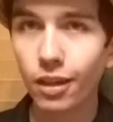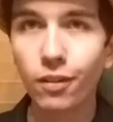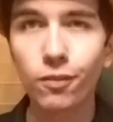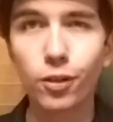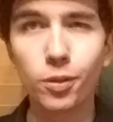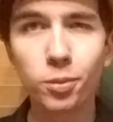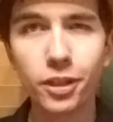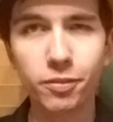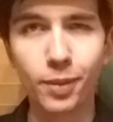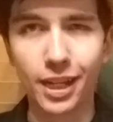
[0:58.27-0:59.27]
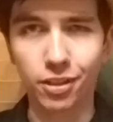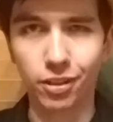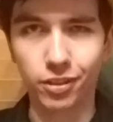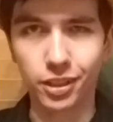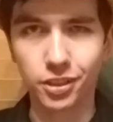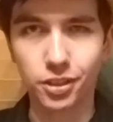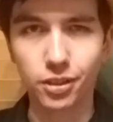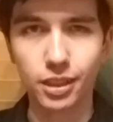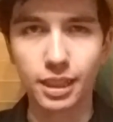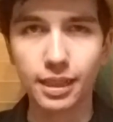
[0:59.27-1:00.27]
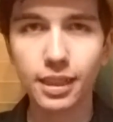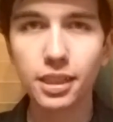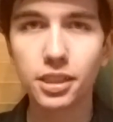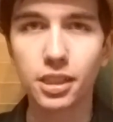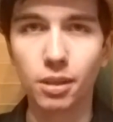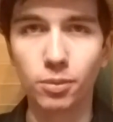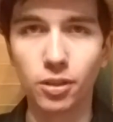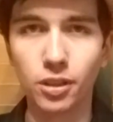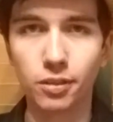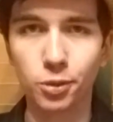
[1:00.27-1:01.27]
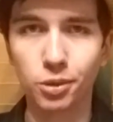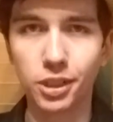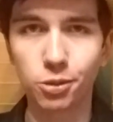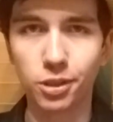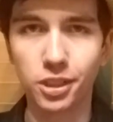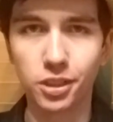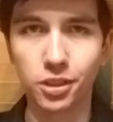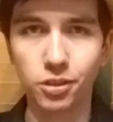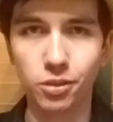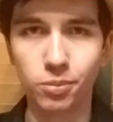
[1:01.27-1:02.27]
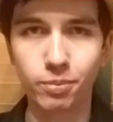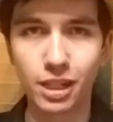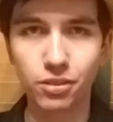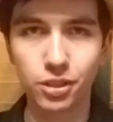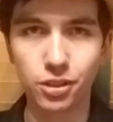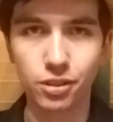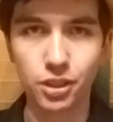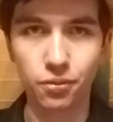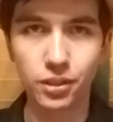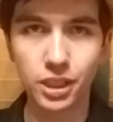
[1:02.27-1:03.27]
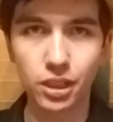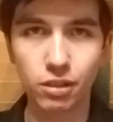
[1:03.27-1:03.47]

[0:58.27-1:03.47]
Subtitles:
For a brief background history, this summer of 2022, Mountain Dew has officially